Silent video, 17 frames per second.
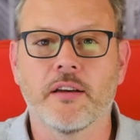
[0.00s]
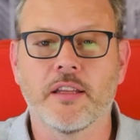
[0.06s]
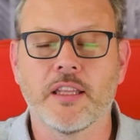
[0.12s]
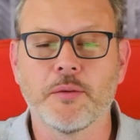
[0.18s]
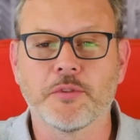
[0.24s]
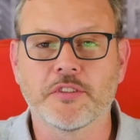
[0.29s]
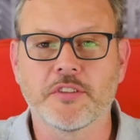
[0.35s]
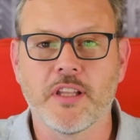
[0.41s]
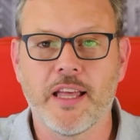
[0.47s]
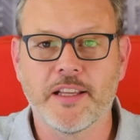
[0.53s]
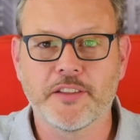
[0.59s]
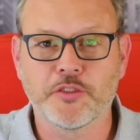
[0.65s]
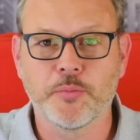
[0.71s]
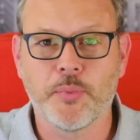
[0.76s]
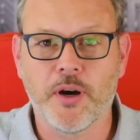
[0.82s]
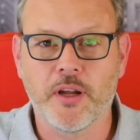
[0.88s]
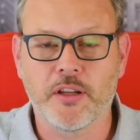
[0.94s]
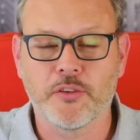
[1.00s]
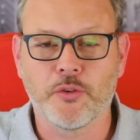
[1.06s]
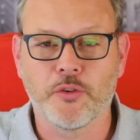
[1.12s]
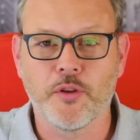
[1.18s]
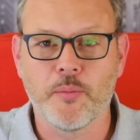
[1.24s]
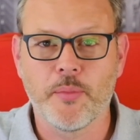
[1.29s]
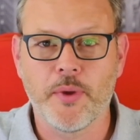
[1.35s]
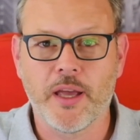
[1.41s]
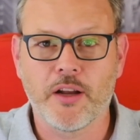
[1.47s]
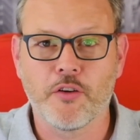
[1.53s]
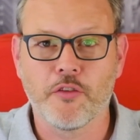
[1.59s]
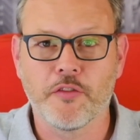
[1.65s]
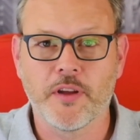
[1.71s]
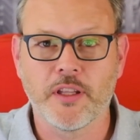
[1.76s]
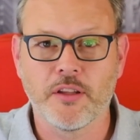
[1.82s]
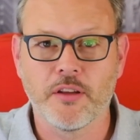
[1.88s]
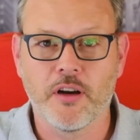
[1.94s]
He was last spotted on the back
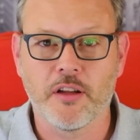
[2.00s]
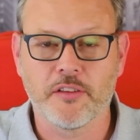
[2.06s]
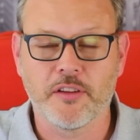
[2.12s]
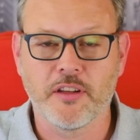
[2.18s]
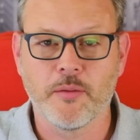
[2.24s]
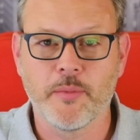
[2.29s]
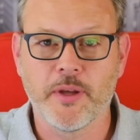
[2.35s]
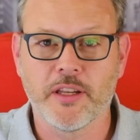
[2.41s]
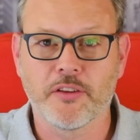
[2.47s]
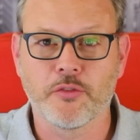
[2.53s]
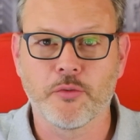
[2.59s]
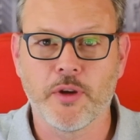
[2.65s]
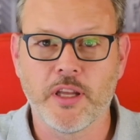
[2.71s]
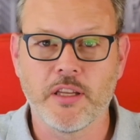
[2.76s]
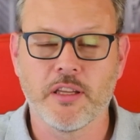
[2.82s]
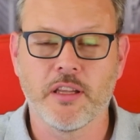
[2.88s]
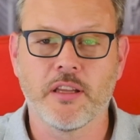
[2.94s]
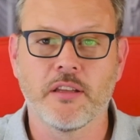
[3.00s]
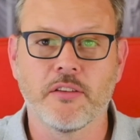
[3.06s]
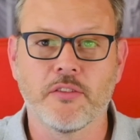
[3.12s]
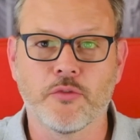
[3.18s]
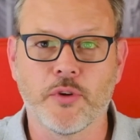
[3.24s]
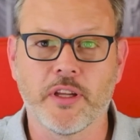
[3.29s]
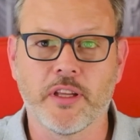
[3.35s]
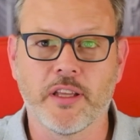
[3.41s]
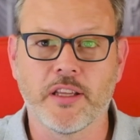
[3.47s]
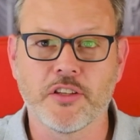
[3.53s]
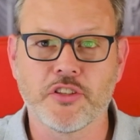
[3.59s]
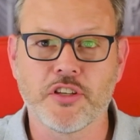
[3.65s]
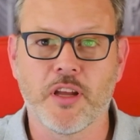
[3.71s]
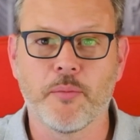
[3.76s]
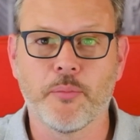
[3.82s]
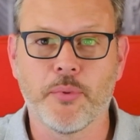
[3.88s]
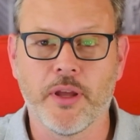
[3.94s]
of a yacht in the Mediterranean drinking
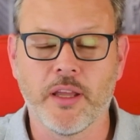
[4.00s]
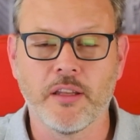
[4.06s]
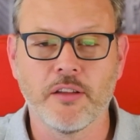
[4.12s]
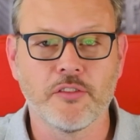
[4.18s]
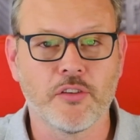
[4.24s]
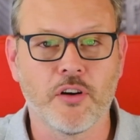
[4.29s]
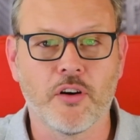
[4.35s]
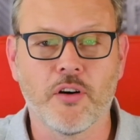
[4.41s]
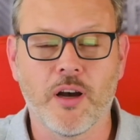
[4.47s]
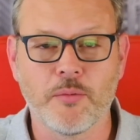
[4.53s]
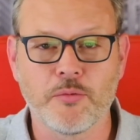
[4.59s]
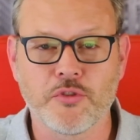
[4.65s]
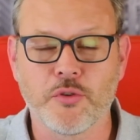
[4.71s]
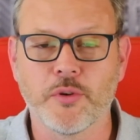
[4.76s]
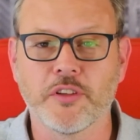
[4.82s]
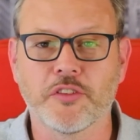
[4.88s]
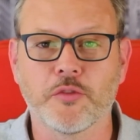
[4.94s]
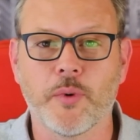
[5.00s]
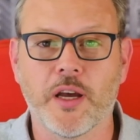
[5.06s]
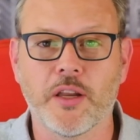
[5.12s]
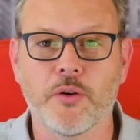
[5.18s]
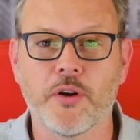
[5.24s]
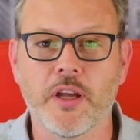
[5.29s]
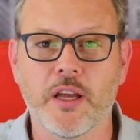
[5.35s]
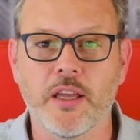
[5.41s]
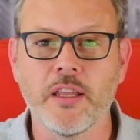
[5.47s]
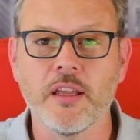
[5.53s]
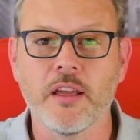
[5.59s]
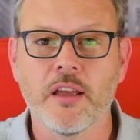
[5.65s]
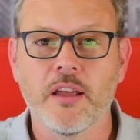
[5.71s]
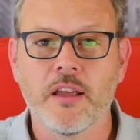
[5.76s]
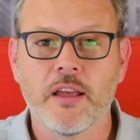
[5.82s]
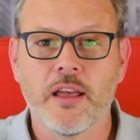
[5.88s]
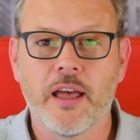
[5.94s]
champagne, so I'm sure he's quite okay.
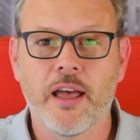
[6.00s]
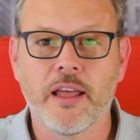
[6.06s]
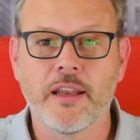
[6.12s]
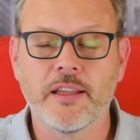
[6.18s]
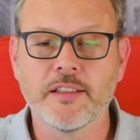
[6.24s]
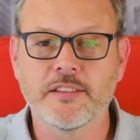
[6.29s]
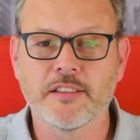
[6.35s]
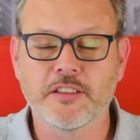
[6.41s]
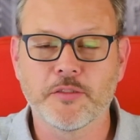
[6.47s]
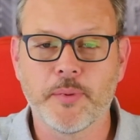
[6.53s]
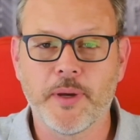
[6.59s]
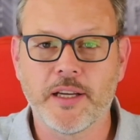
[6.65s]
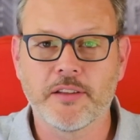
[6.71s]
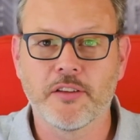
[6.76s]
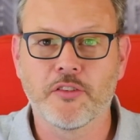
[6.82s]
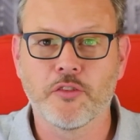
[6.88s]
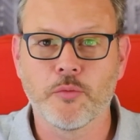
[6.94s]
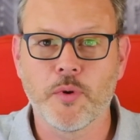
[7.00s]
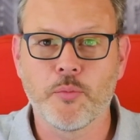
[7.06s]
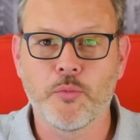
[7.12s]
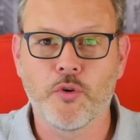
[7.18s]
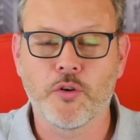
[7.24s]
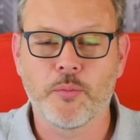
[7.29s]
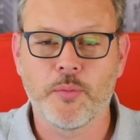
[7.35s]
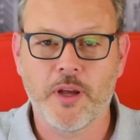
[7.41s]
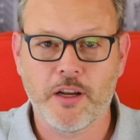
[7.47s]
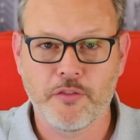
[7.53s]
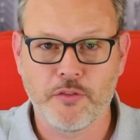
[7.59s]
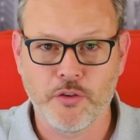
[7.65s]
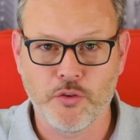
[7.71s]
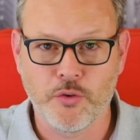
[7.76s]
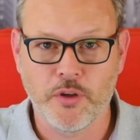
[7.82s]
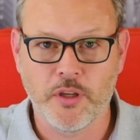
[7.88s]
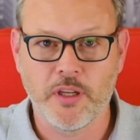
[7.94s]
And he's expected to report back
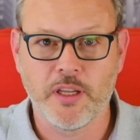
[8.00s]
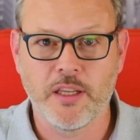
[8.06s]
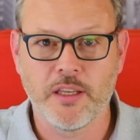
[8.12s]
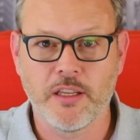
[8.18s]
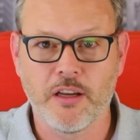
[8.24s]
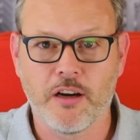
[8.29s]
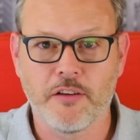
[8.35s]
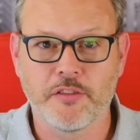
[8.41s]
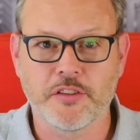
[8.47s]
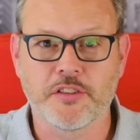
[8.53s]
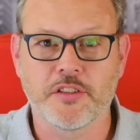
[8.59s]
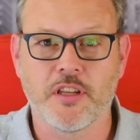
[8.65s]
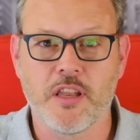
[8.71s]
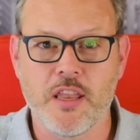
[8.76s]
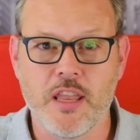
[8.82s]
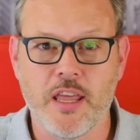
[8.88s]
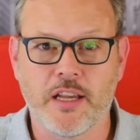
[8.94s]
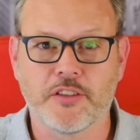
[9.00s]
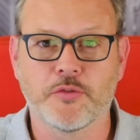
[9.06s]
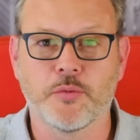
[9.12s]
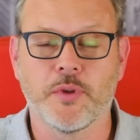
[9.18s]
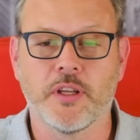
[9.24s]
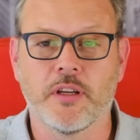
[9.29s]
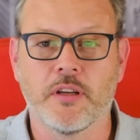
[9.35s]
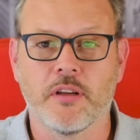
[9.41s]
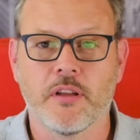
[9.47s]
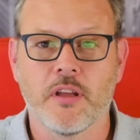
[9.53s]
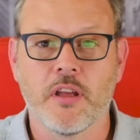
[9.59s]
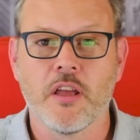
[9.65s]
for duty in the office next week.